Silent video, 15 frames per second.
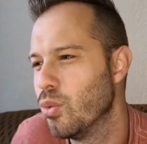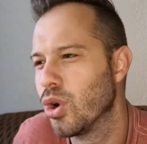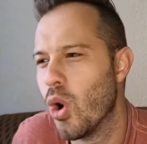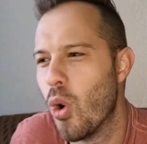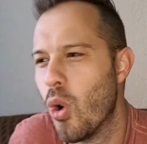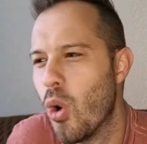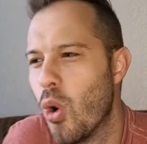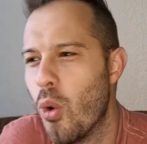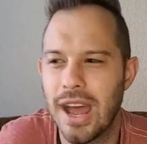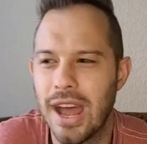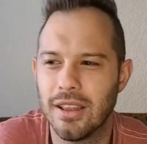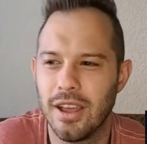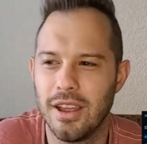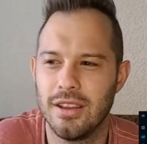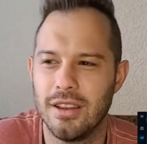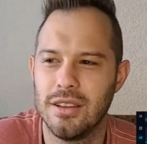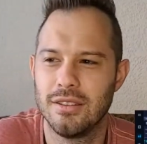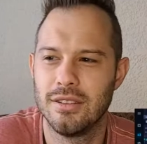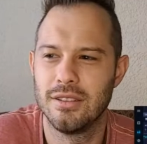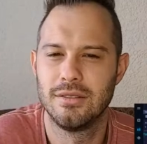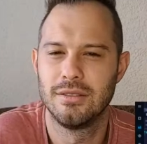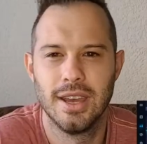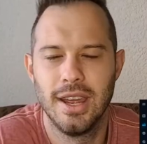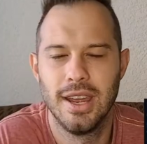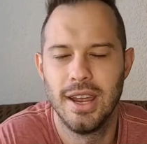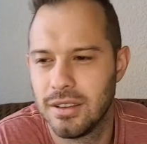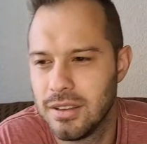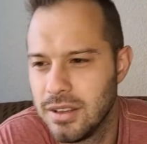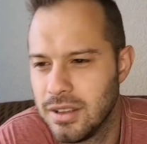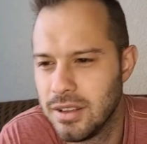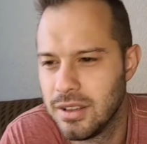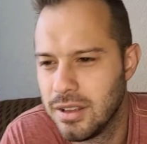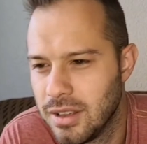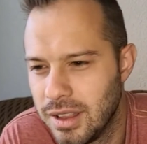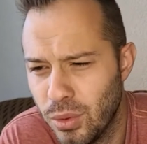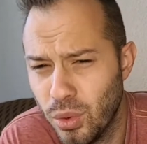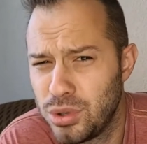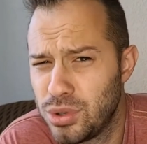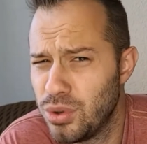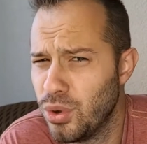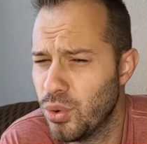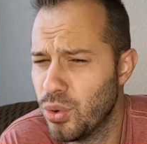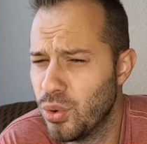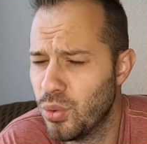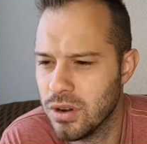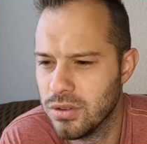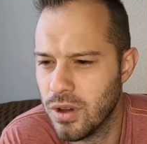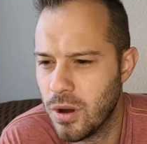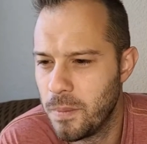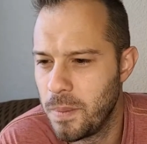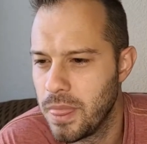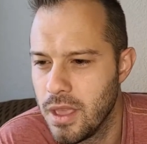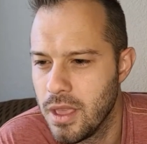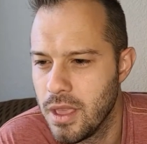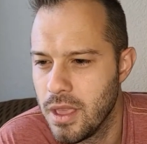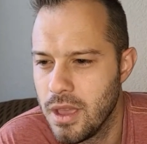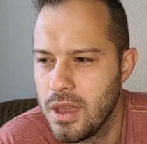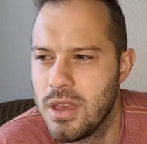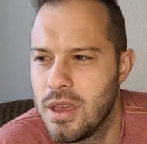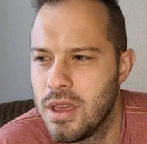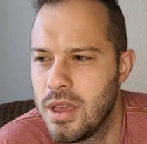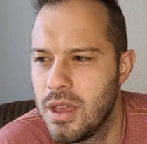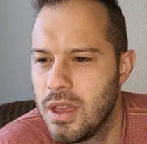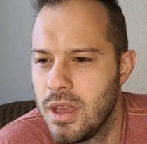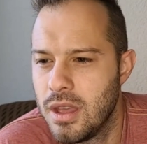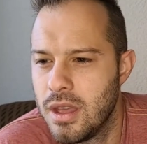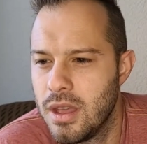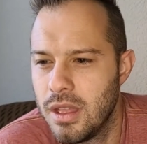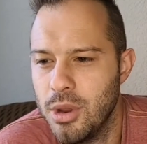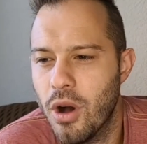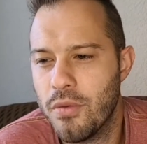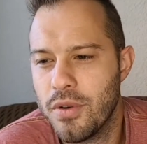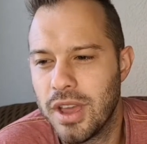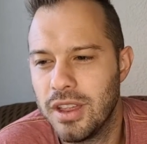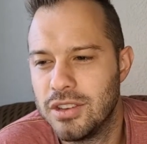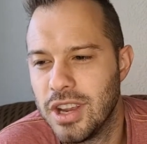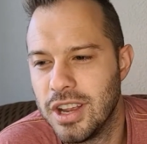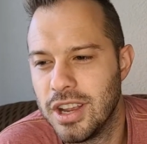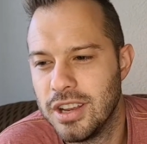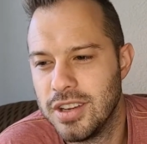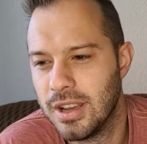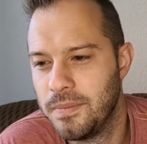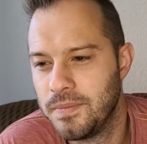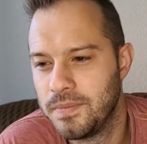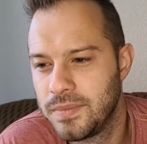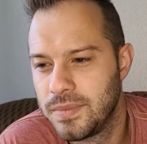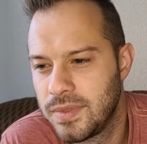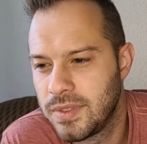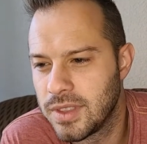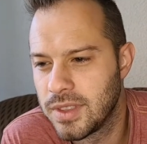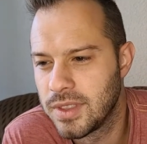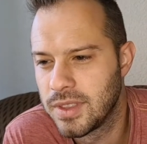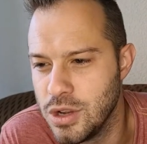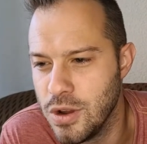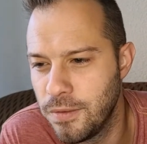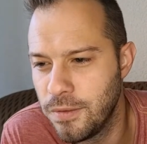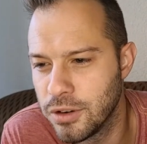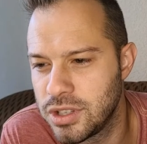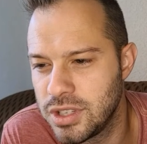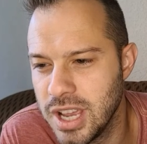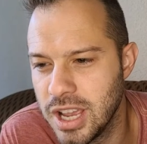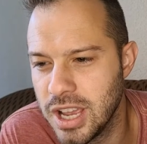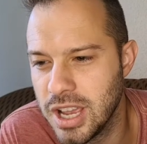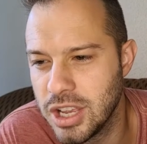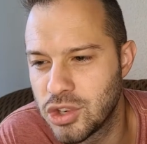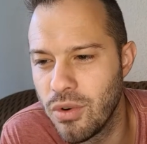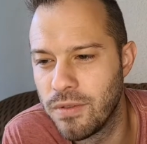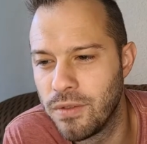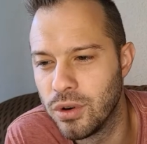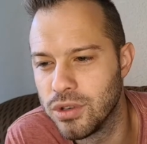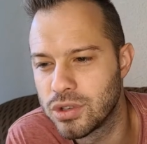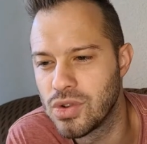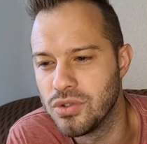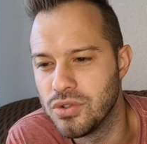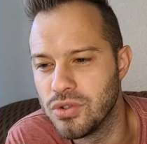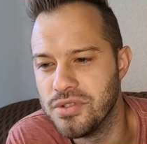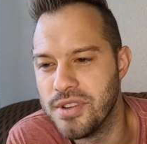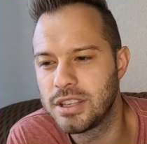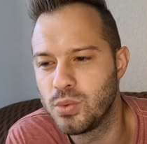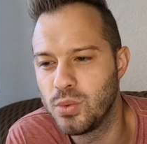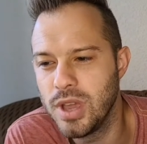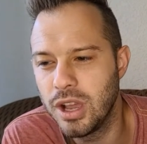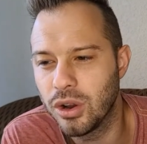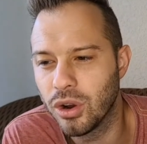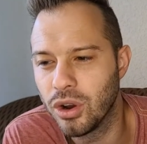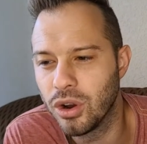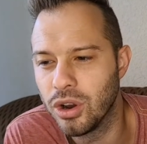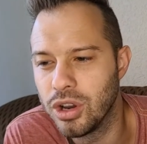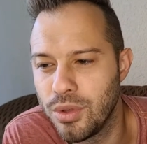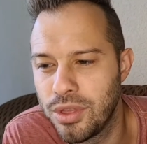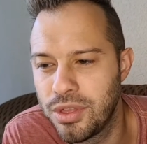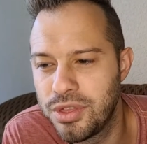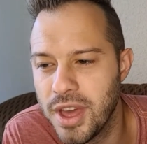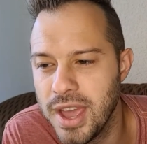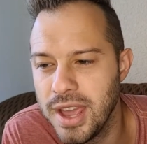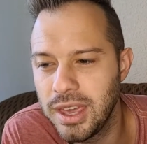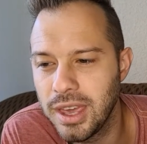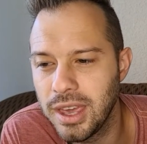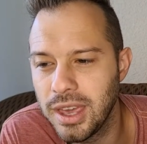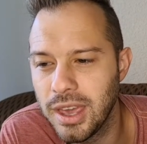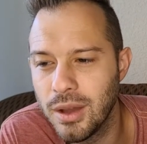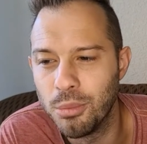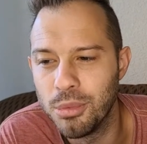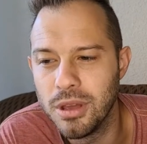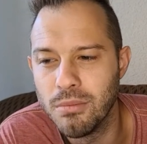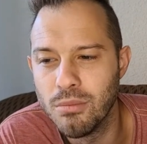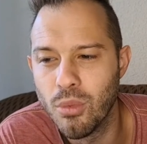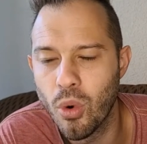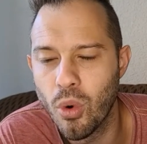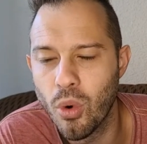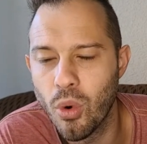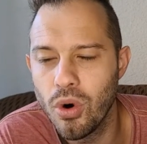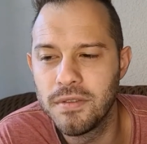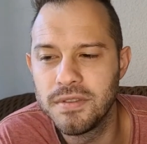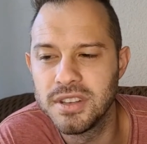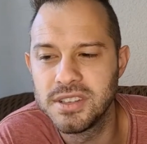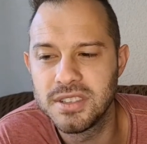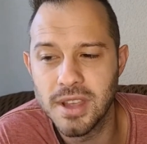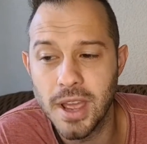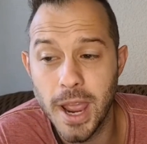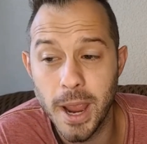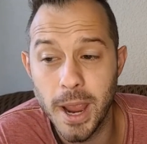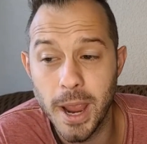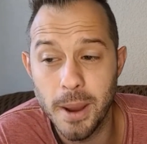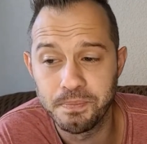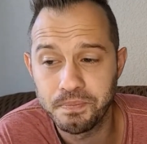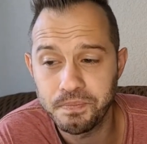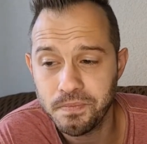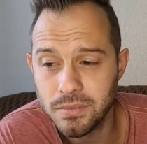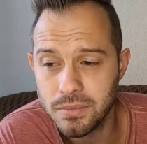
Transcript: Dude, we're going with that light. The heck? Looks a little weird, though. Let me know if we gotta change that. Do you foresee a trend reversal next week, or do you think it will be more of the same?